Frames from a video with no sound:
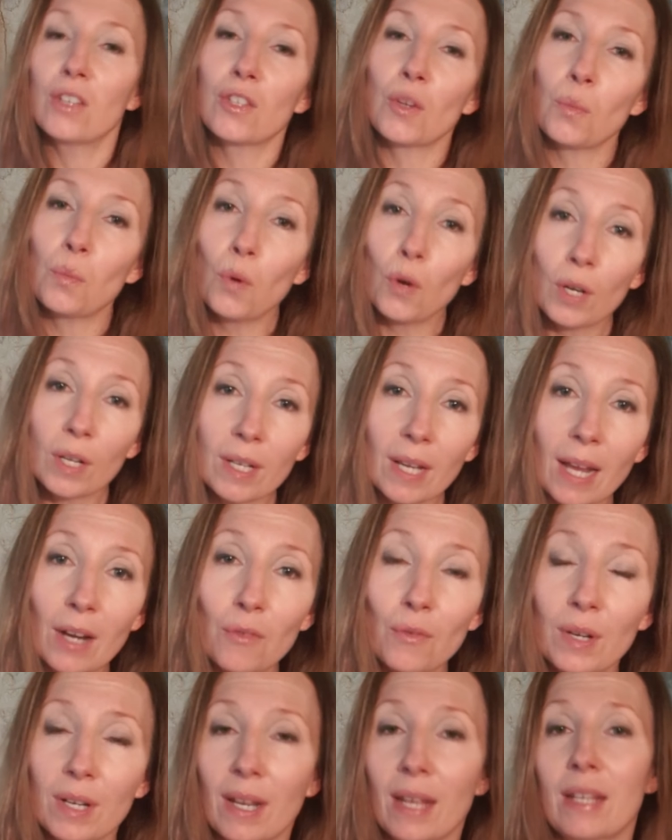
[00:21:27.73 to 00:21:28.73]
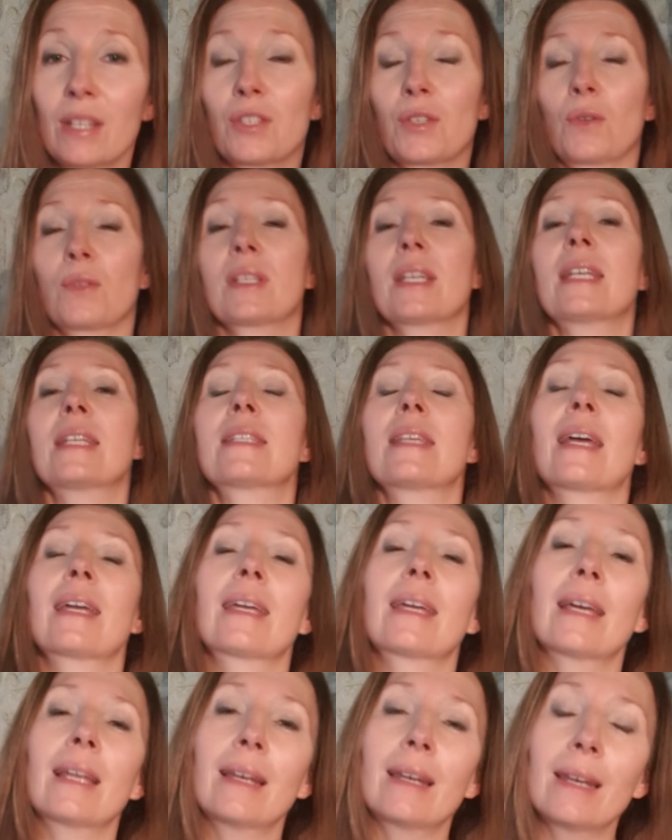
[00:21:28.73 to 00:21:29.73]
Watercolour Renaissance is a
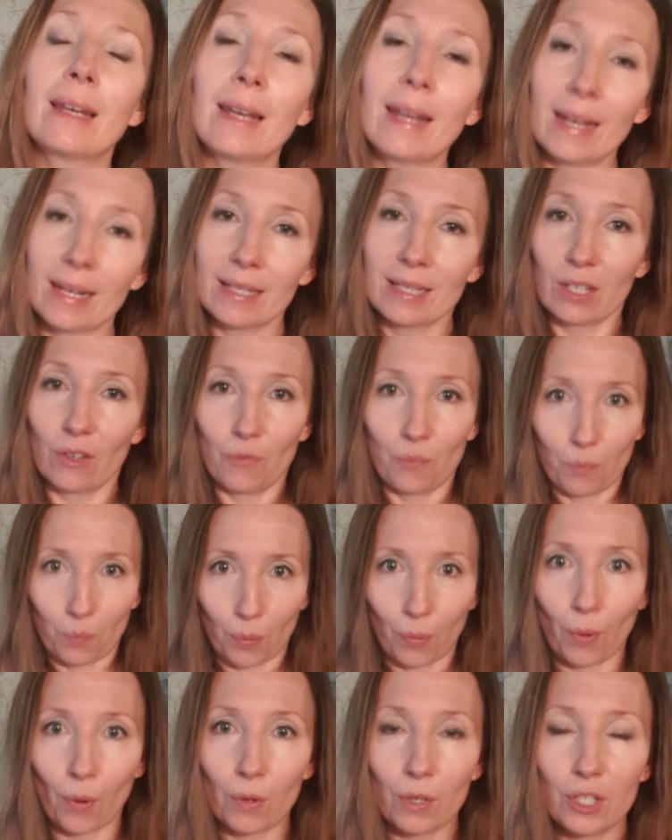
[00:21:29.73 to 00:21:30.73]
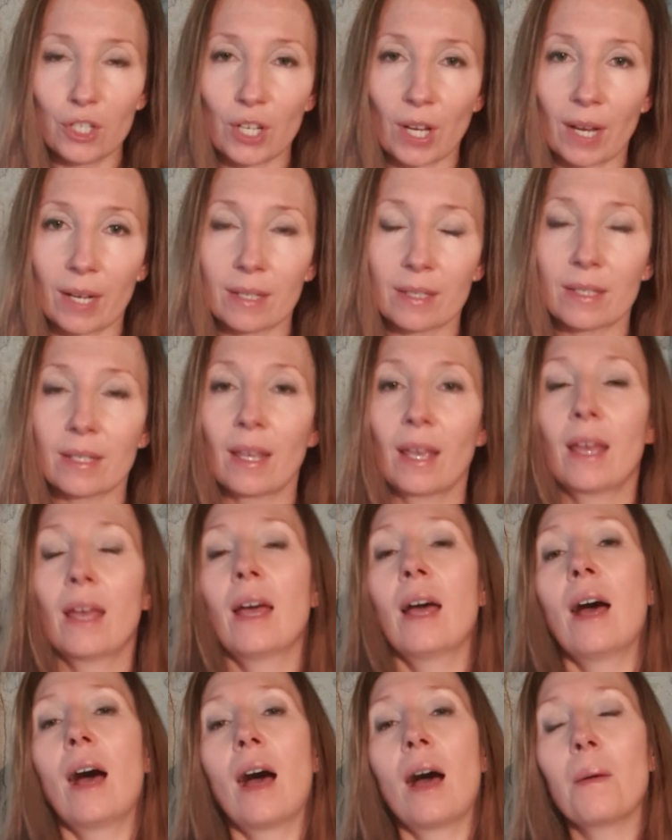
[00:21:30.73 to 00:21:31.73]
collective project.
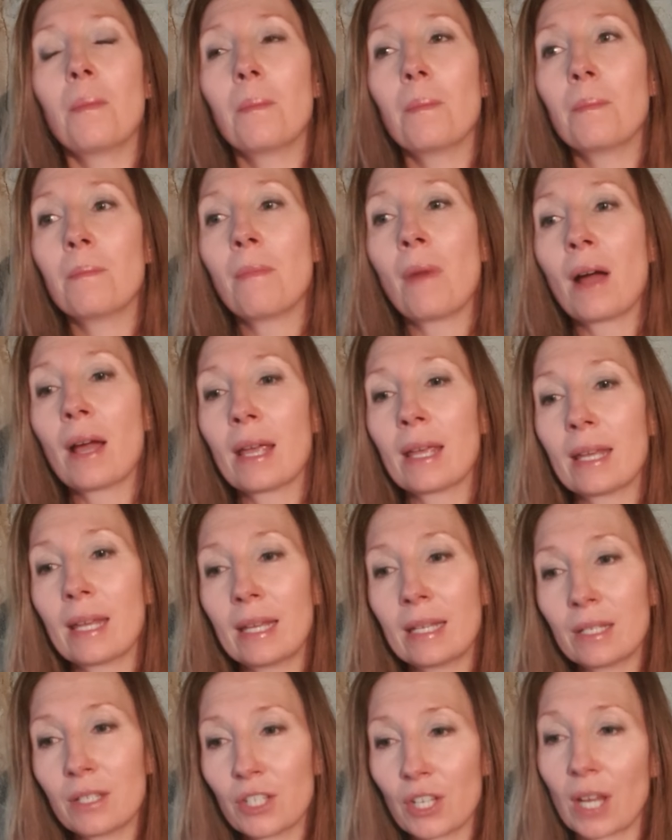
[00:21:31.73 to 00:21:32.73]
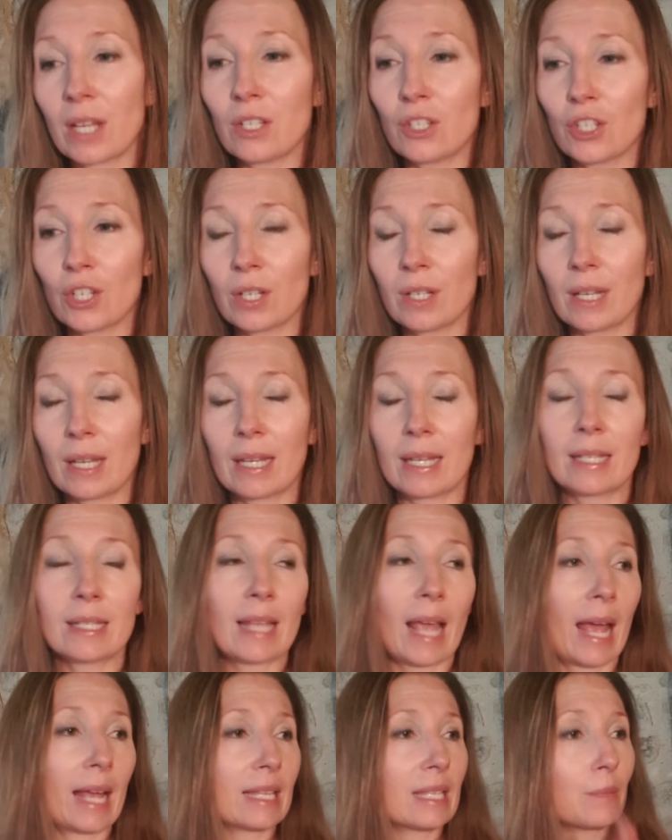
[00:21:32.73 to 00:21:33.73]
My intention is
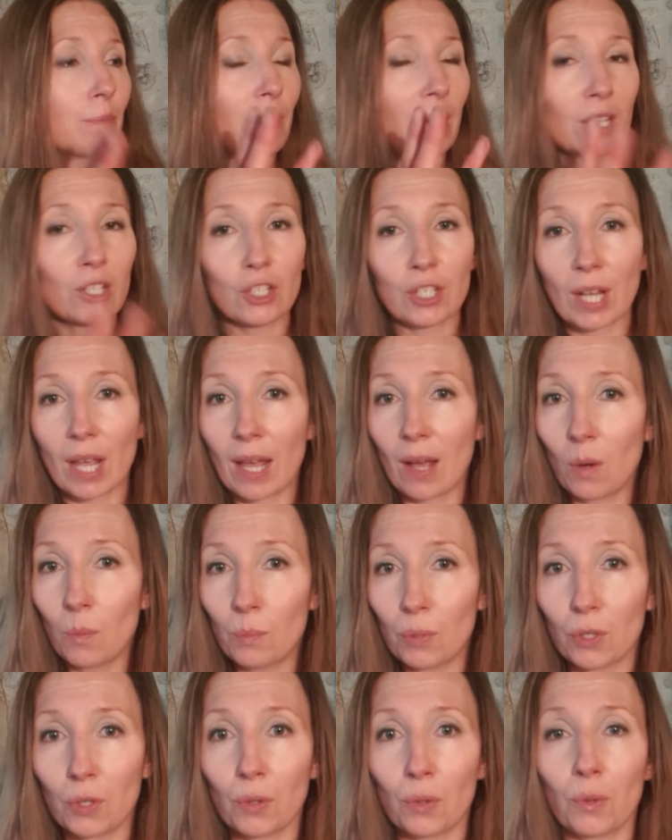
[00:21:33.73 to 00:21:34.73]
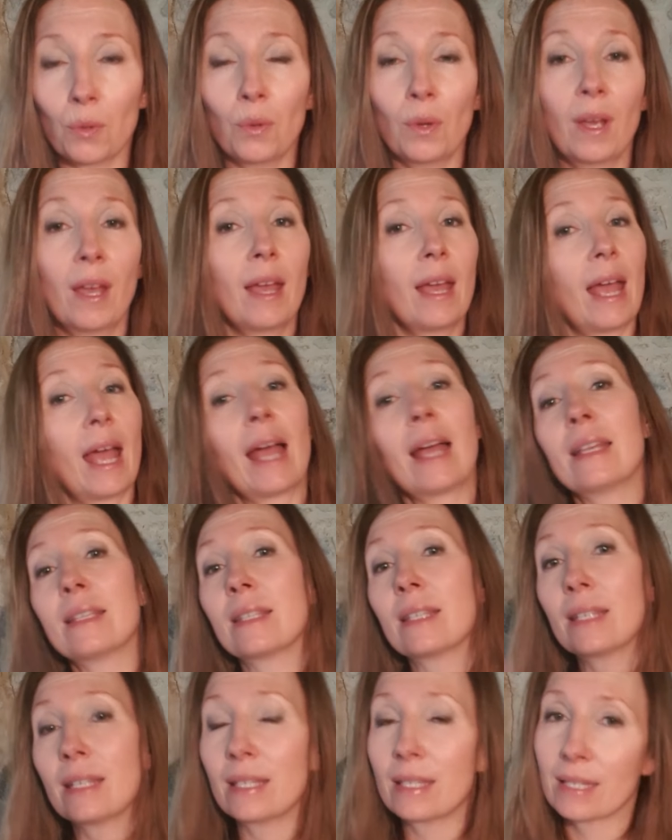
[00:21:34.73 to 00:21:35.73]
as much to help you as
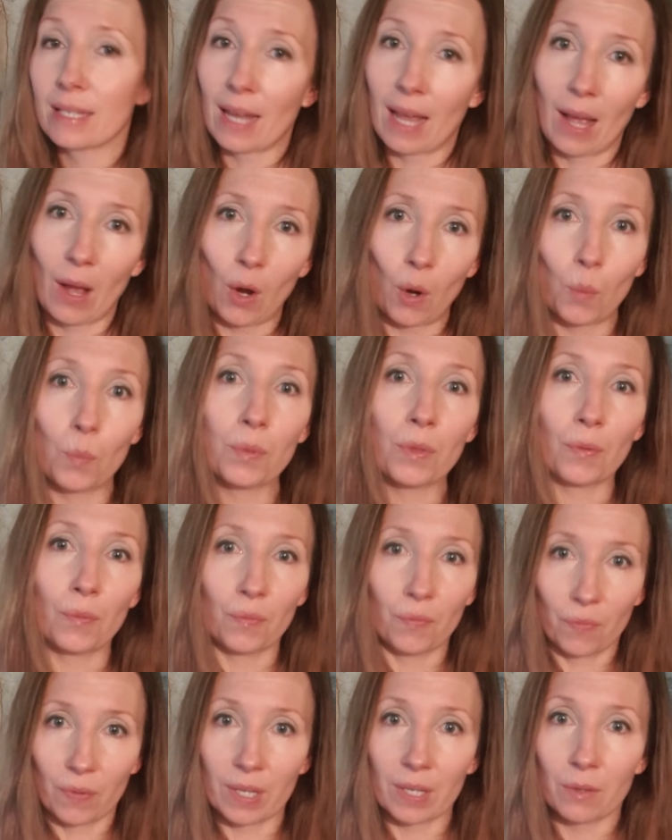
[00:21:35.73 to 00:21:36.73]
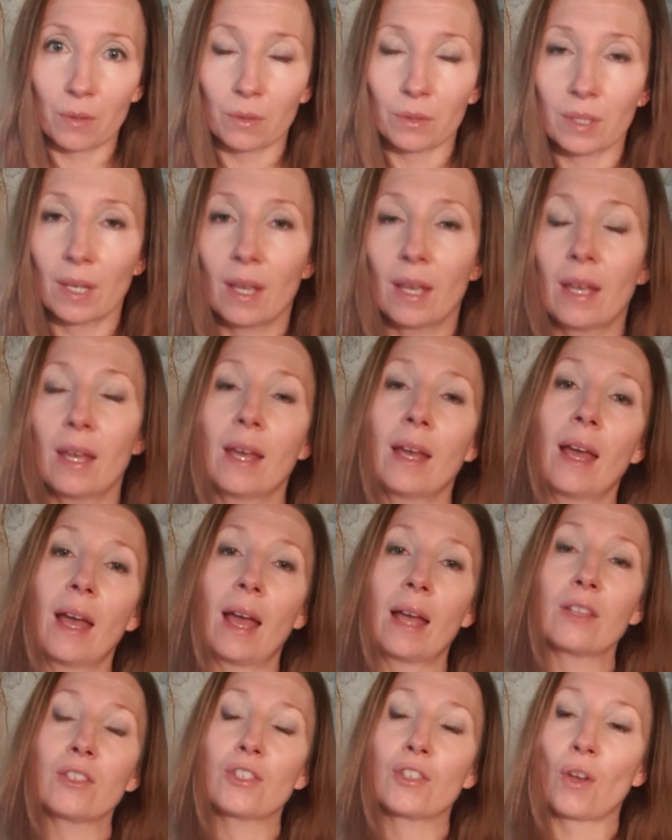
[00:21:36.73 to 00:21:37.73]
it is to help the field.
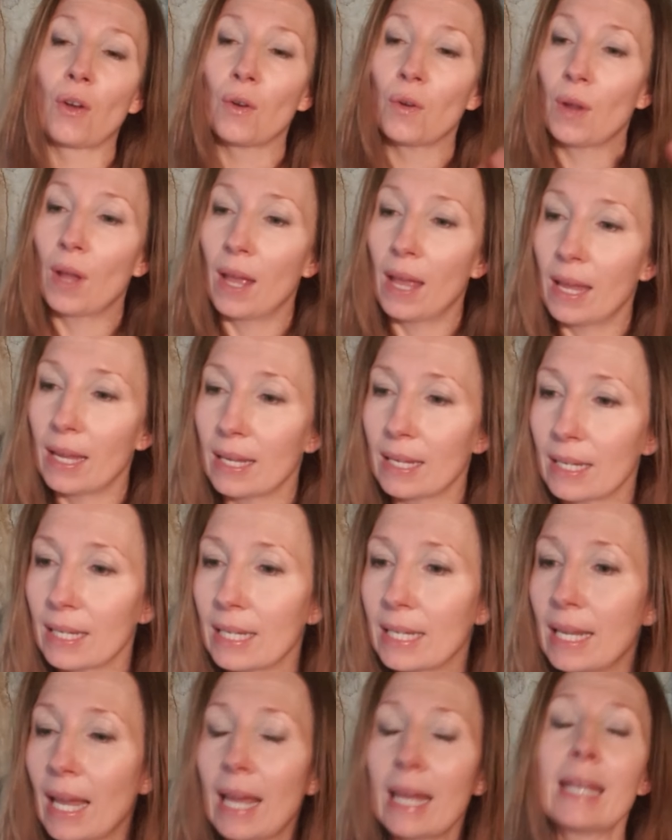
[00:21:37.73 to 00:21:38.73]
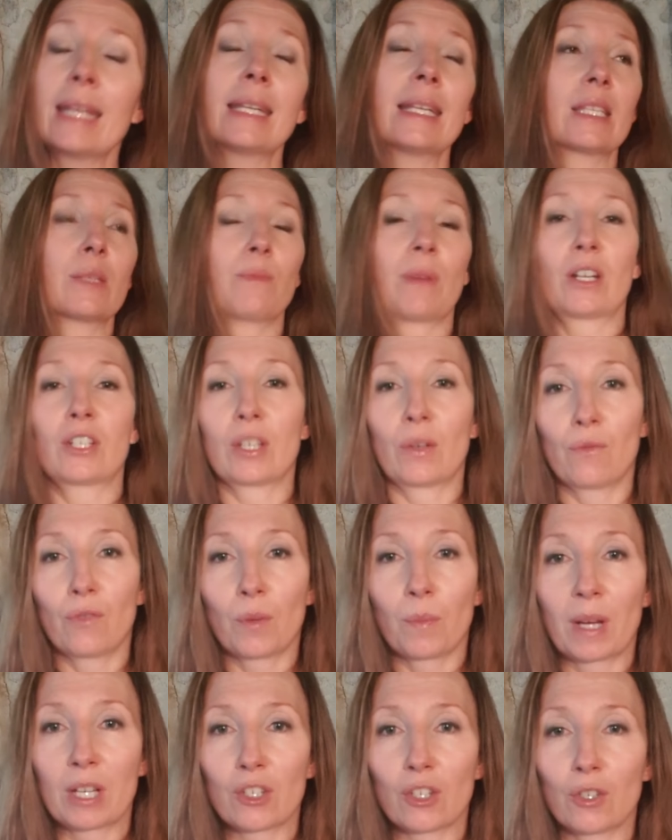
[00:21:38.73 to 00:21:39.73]
So gain as much
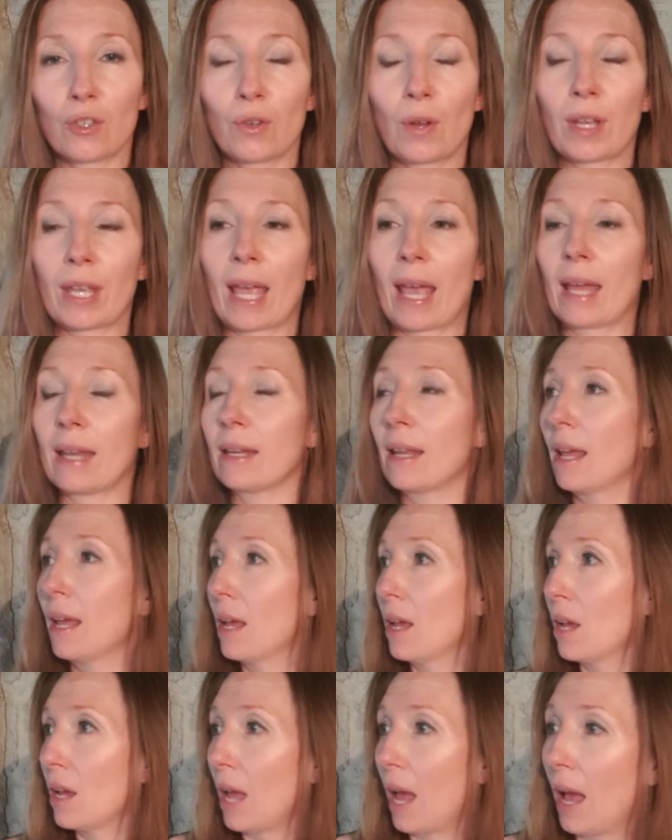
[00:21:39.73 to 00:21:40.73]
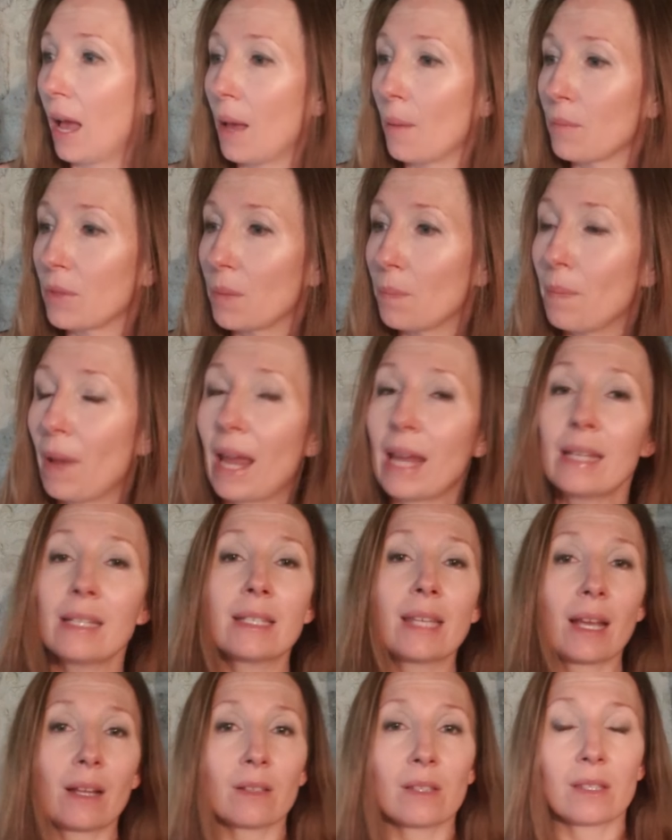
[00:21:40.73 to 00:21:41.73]
information you can,
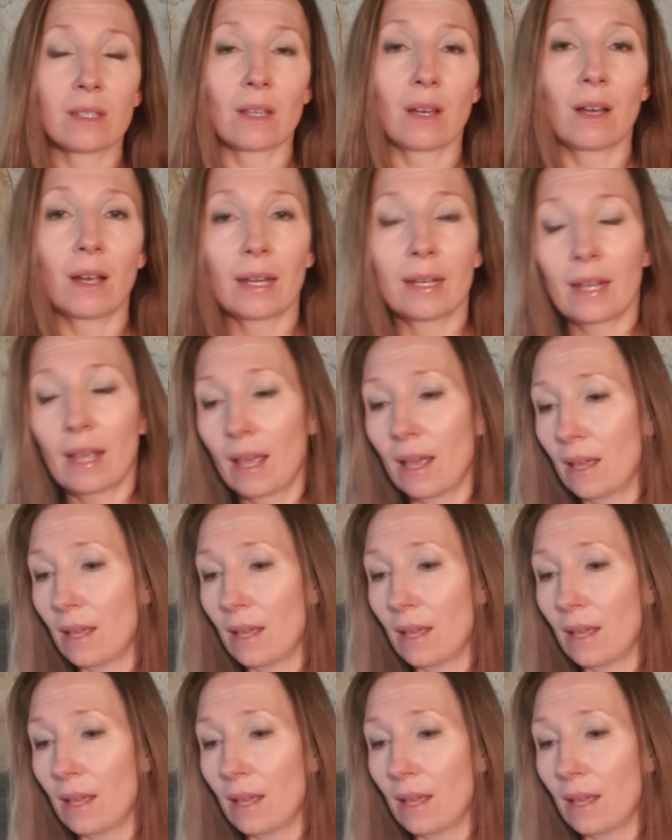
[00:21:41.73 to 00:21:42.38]
paint outside,